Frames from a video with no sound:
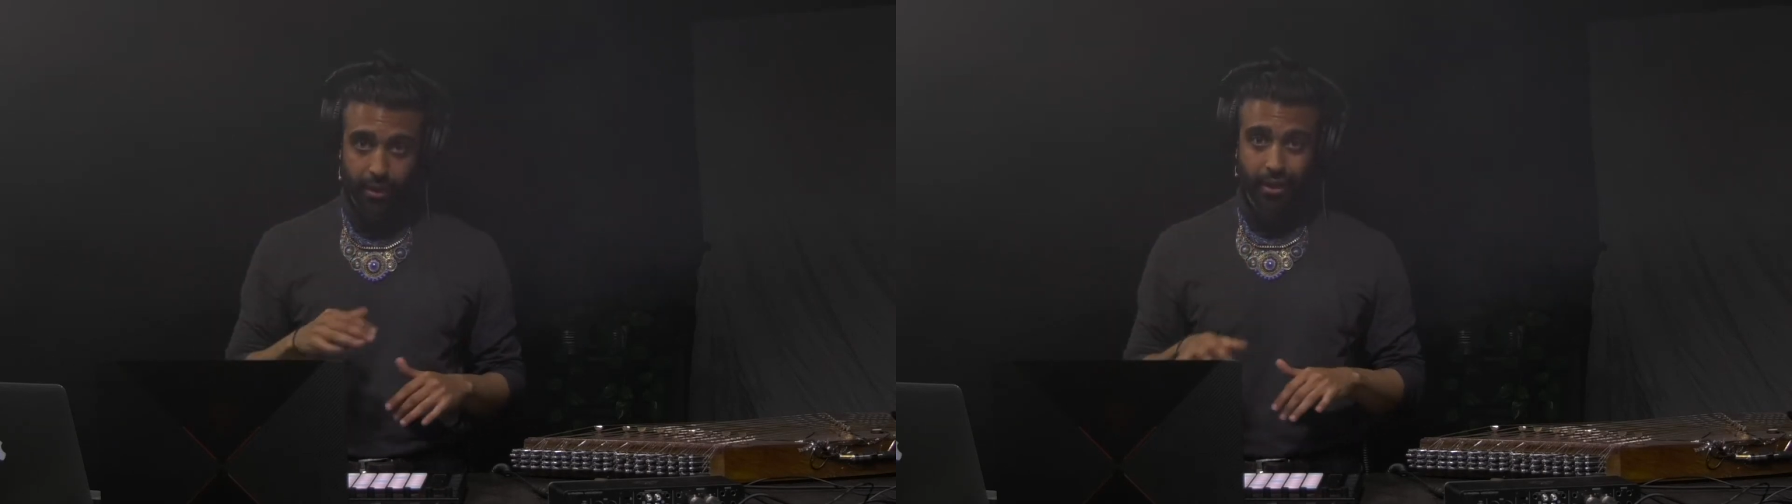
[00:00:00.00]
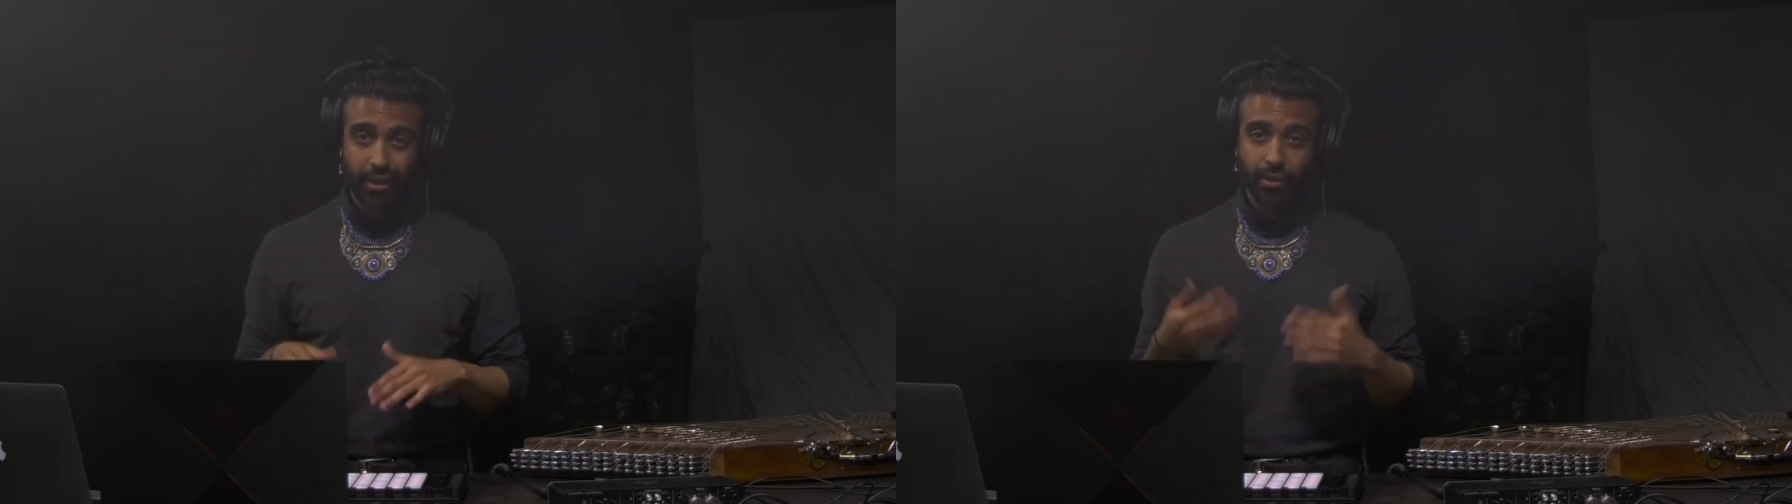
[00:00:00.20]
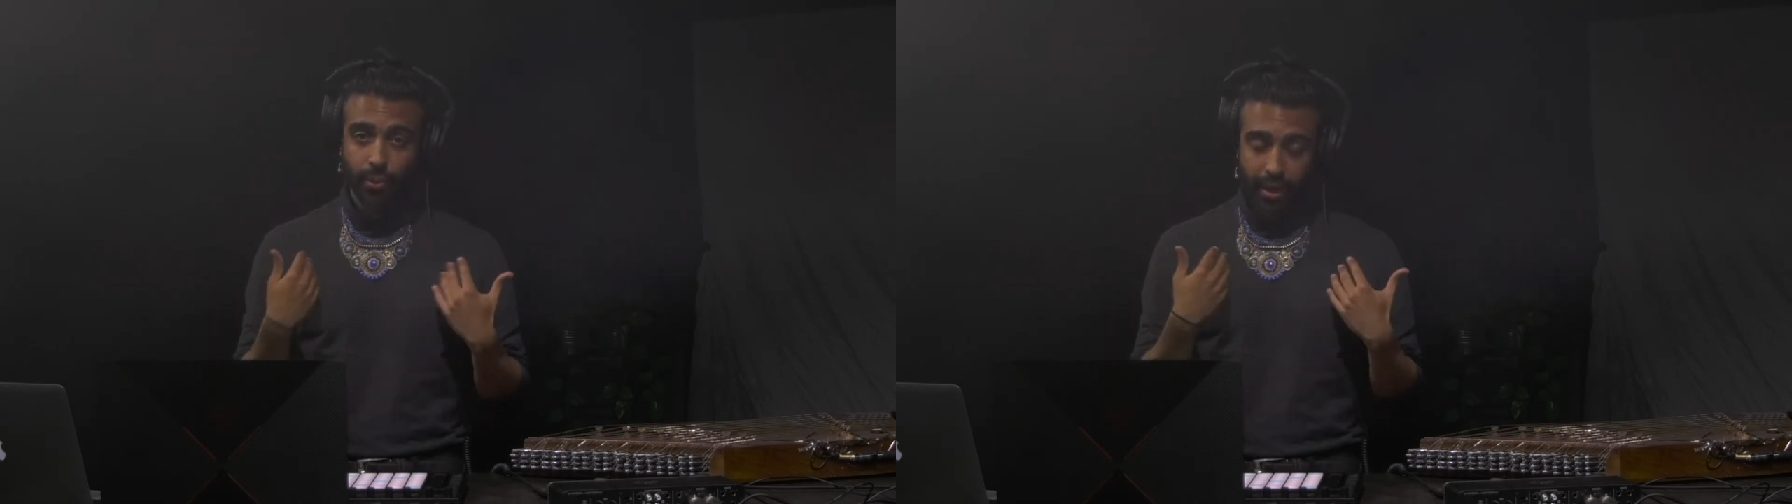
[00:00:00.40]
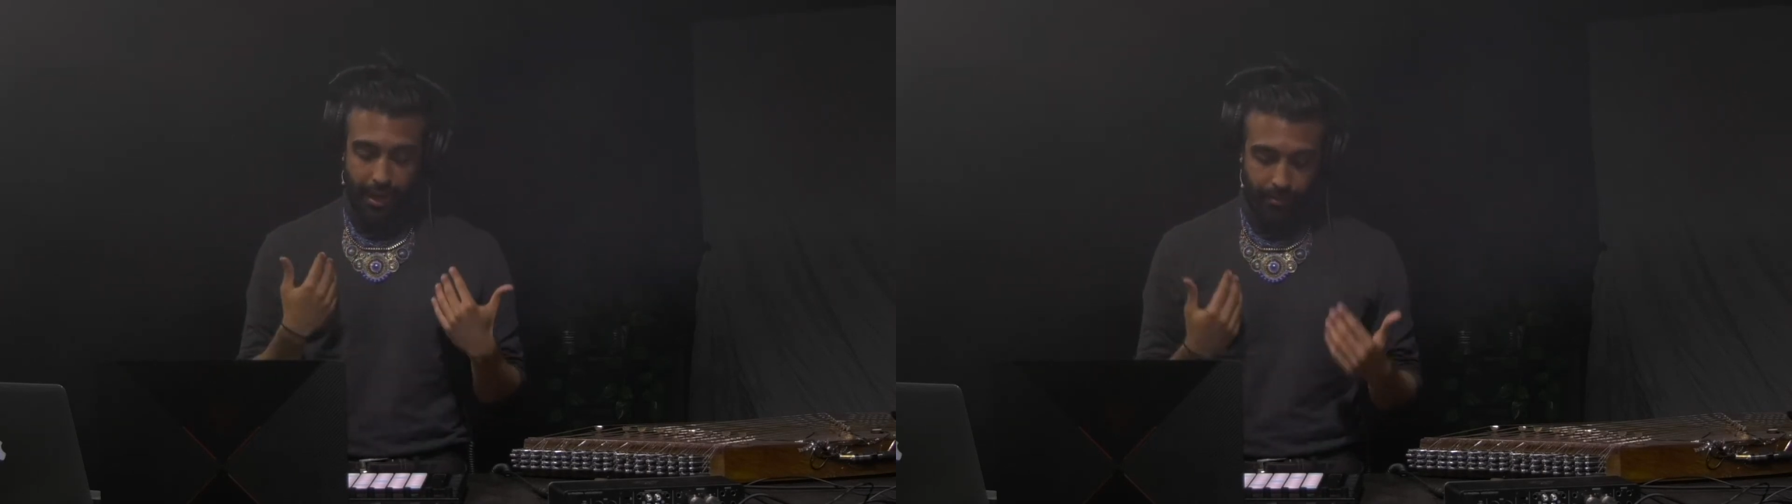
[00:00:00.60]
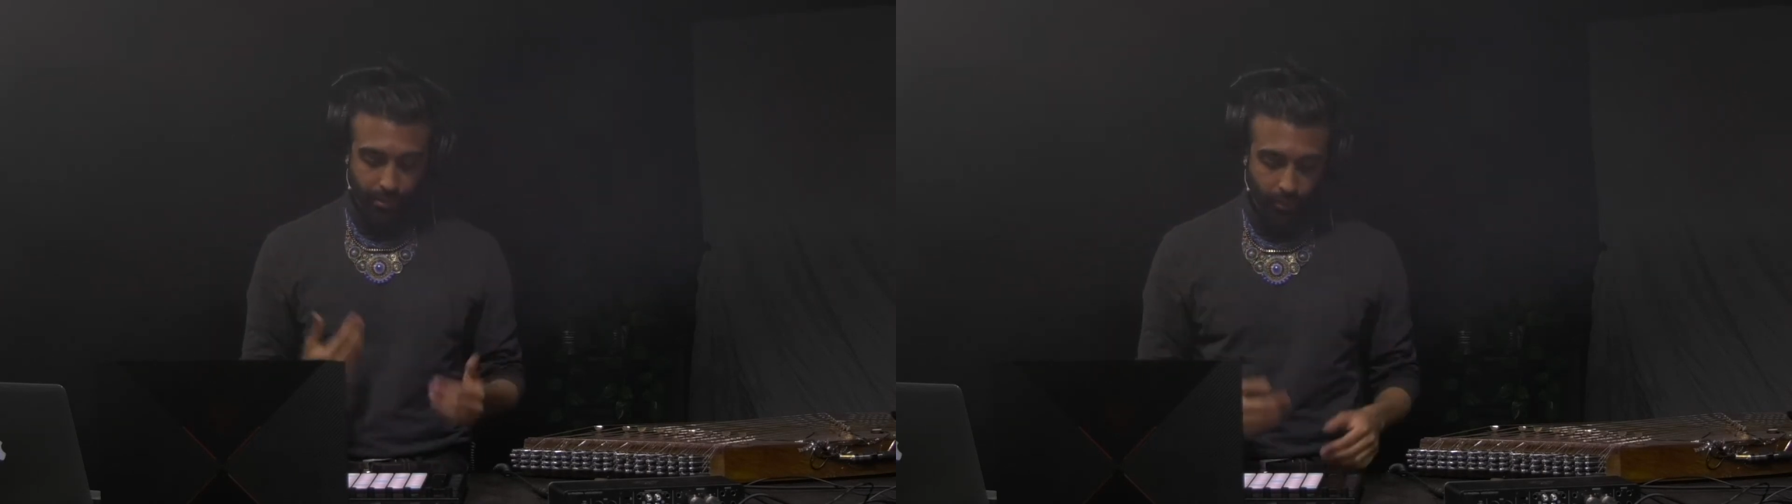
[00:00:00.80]
in the way
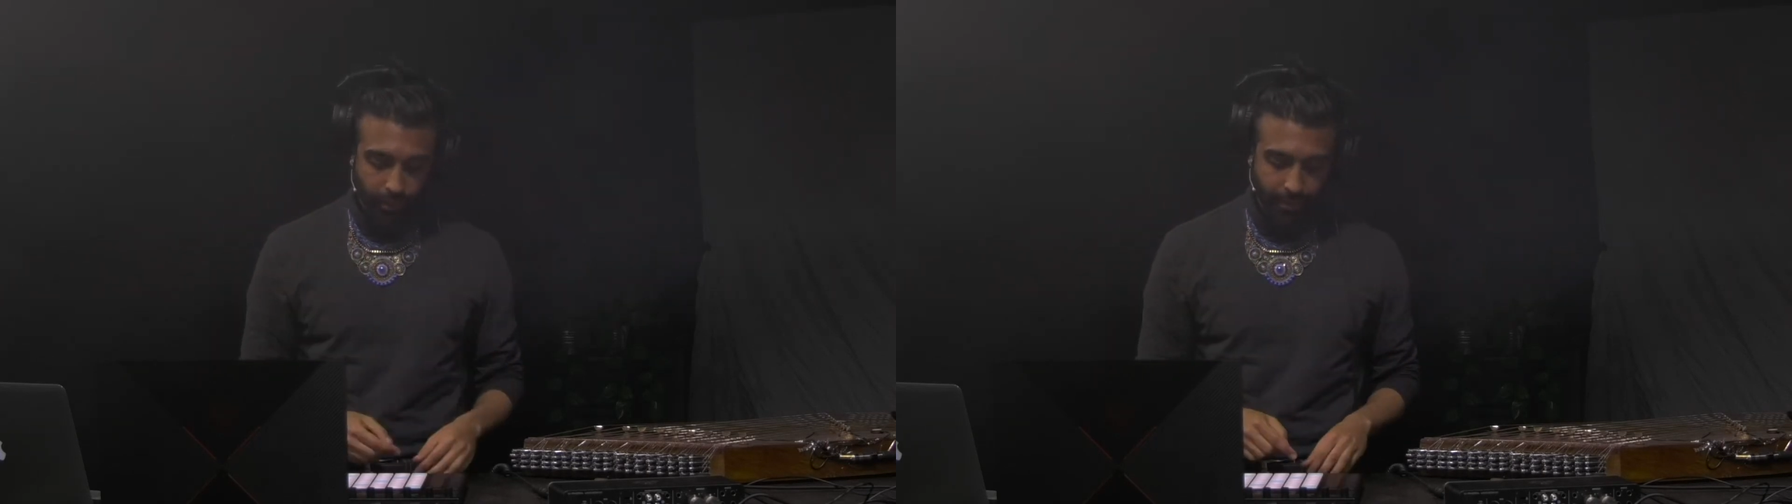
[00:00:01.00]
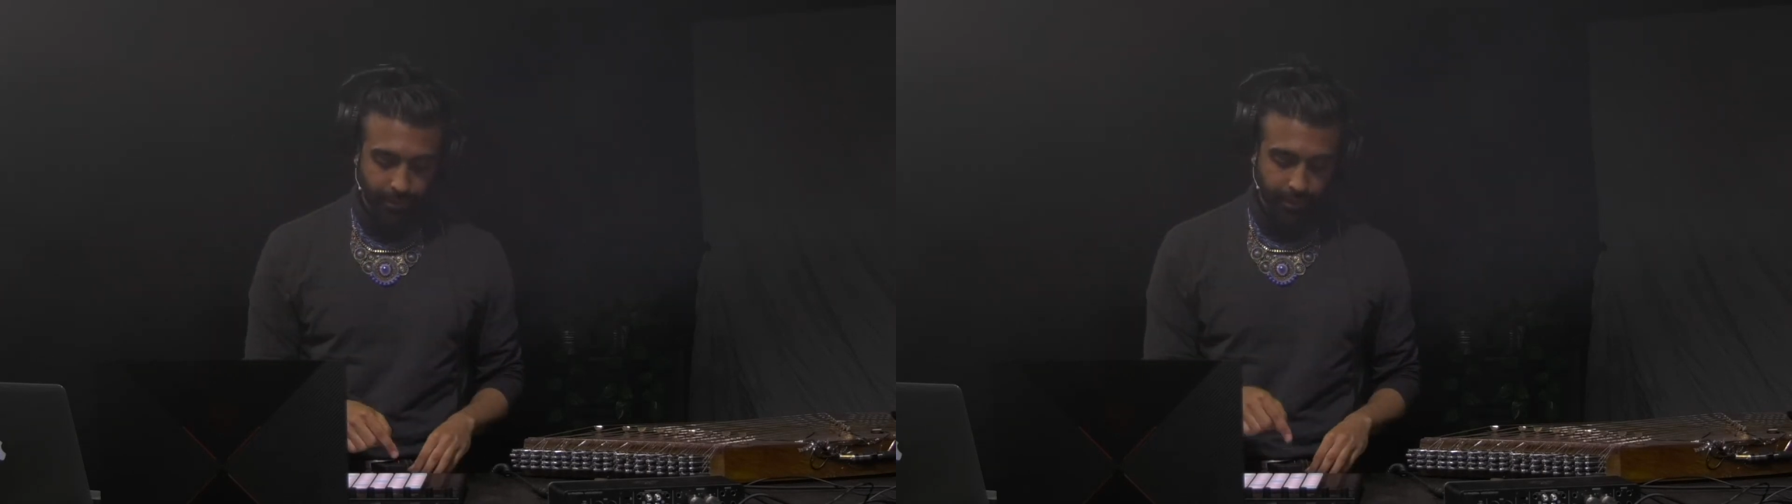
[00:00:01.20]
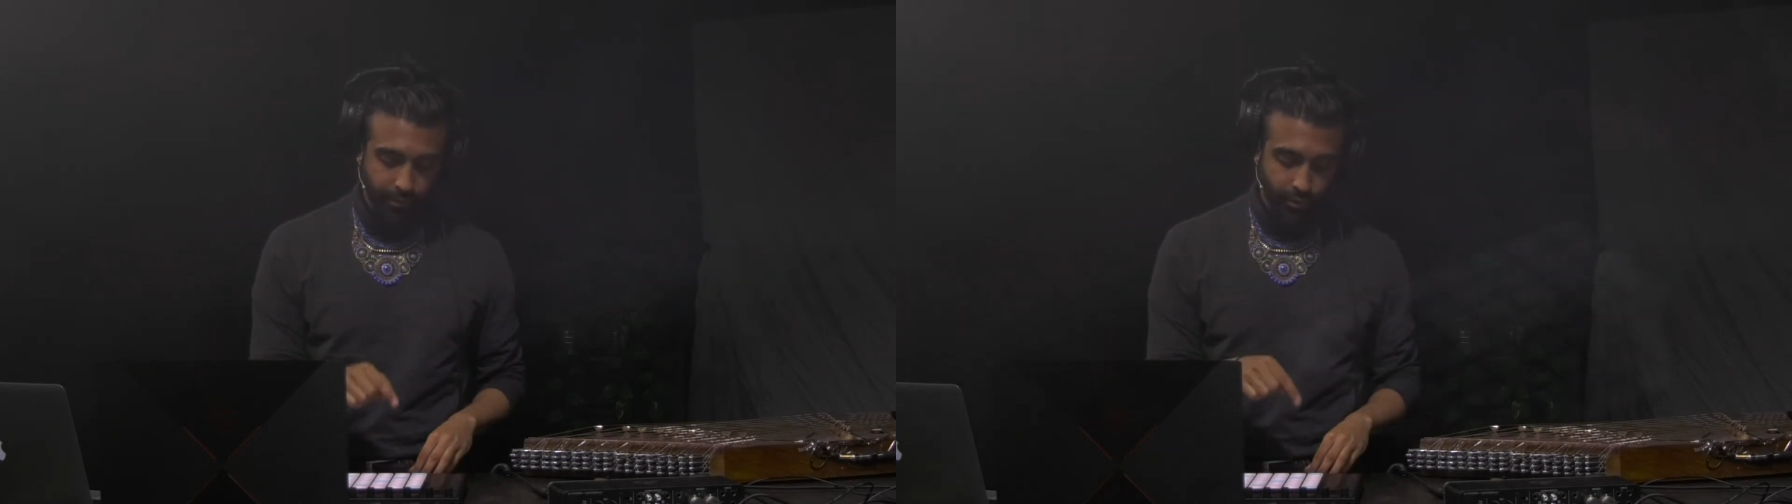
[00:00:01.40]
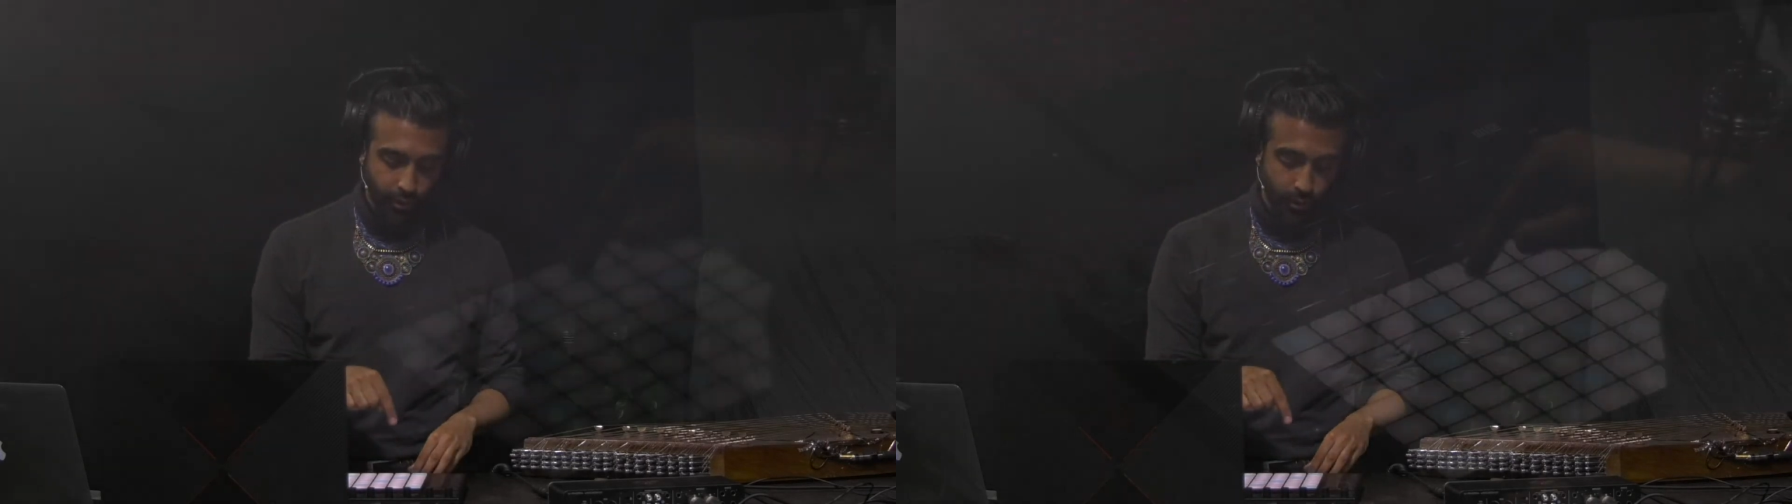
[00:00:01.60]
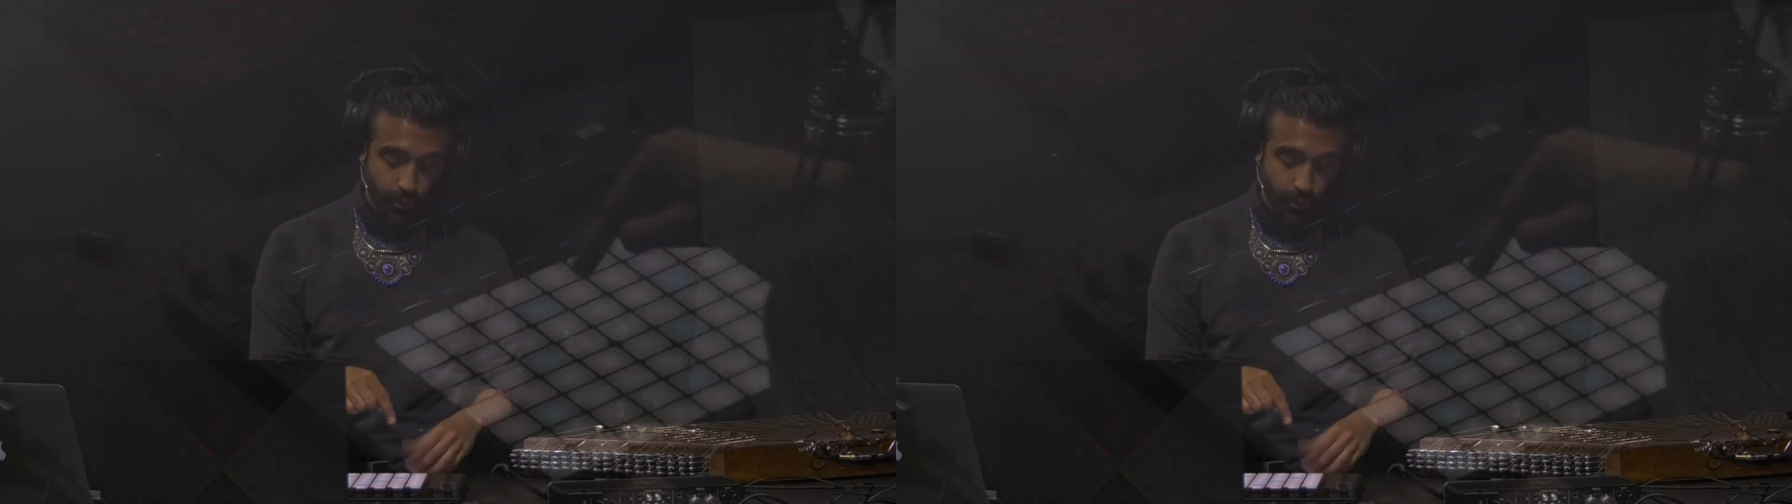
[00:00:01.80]
I programmed it. So